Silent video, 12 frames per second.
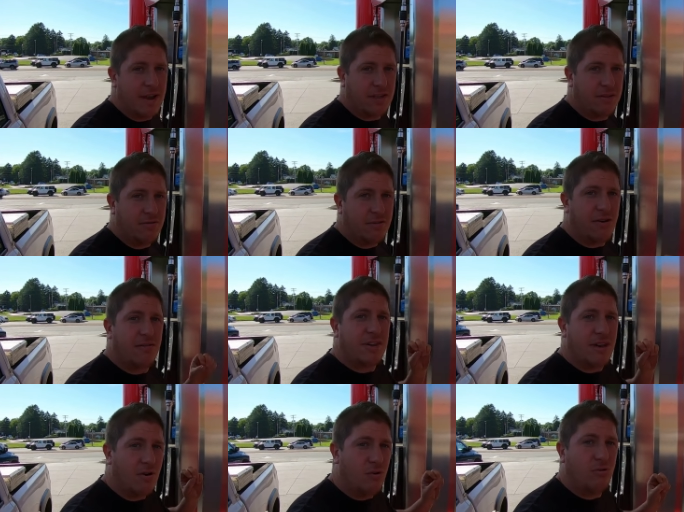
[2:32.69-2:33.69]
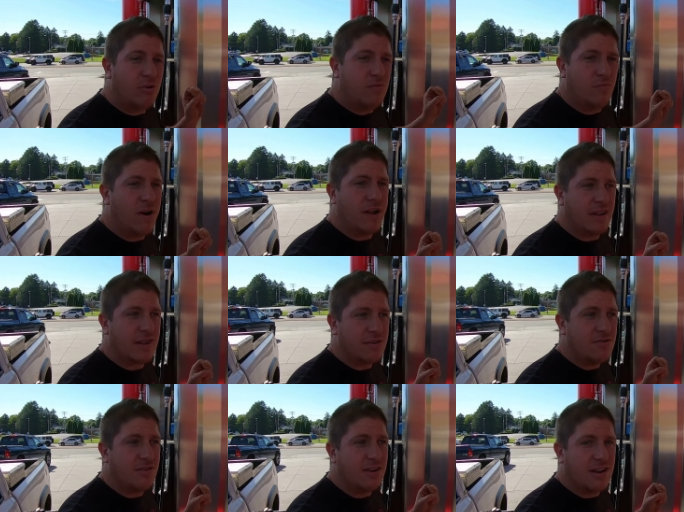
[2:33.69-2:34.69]
next to it are the only ones
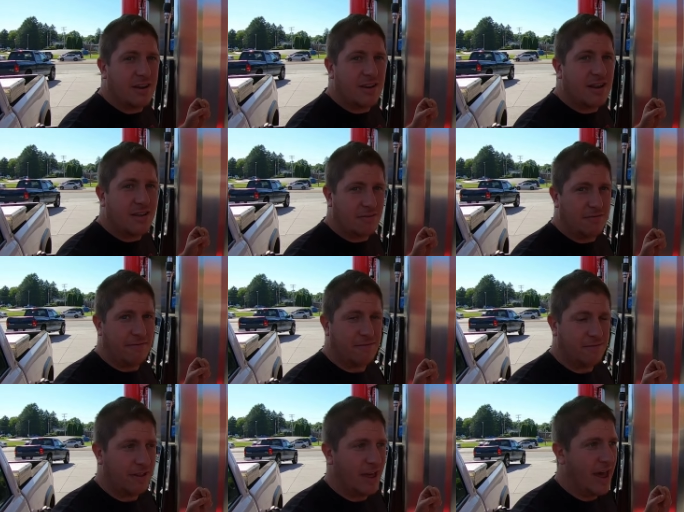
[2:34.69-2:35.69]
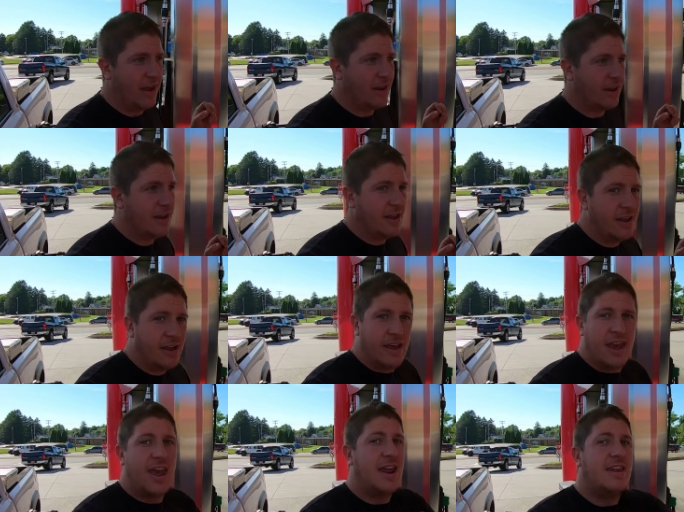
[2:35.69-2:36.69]
that you can get diesel fuel at.
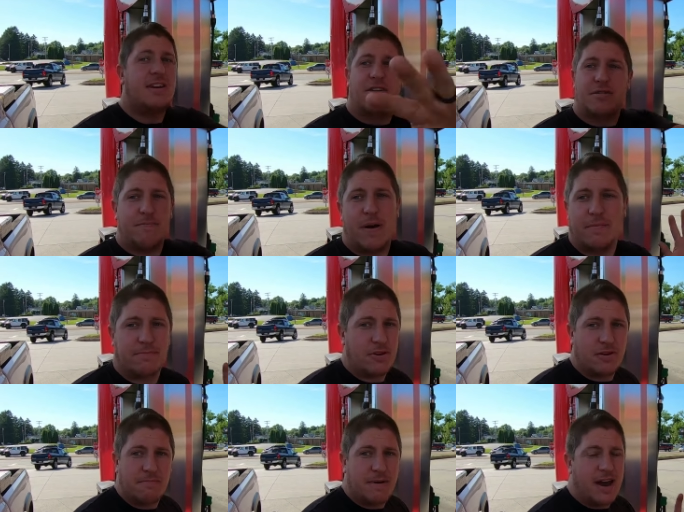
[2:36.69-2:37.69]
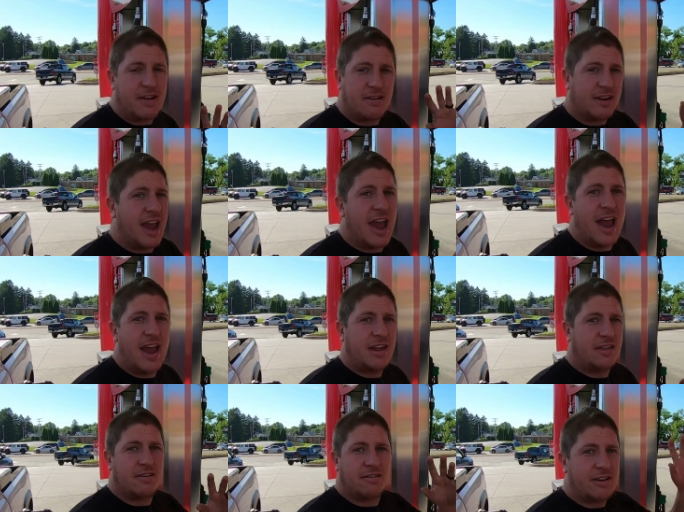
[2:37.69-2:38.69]
Any other pump, you can buy your
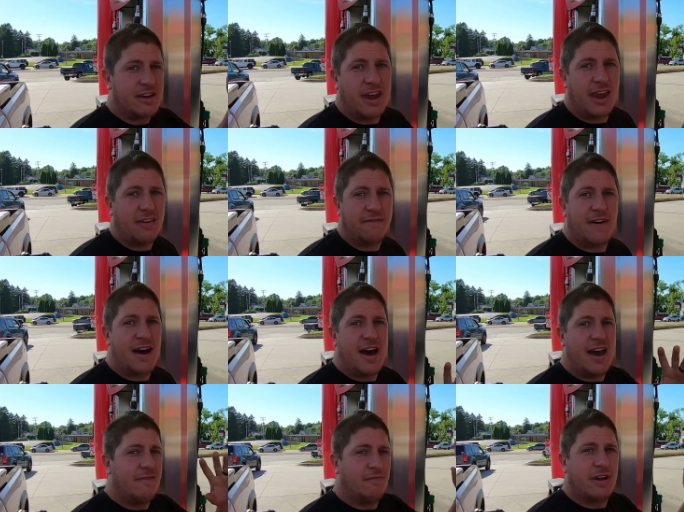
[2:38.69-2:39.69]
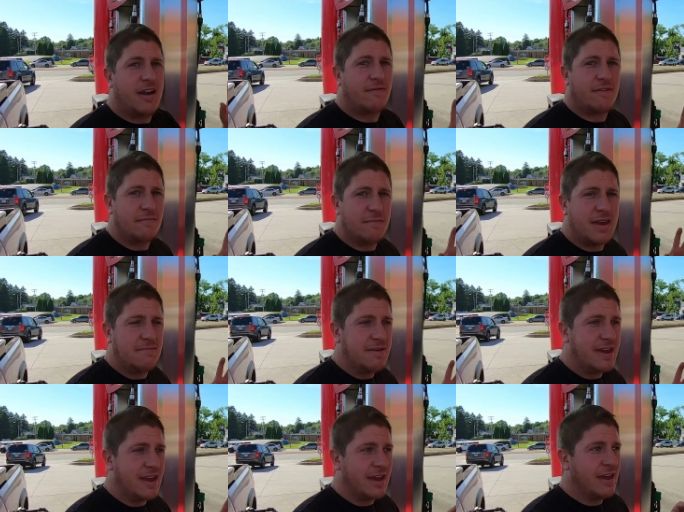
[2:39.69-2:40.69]
gas, your E85, whatever it may
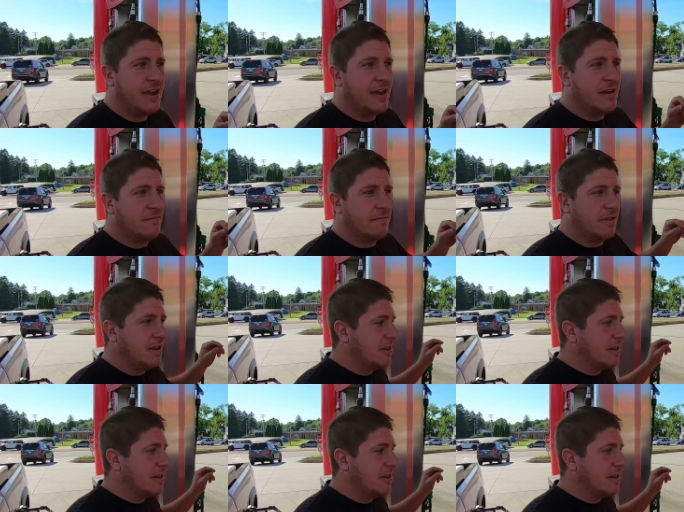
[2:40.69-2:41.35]
be. But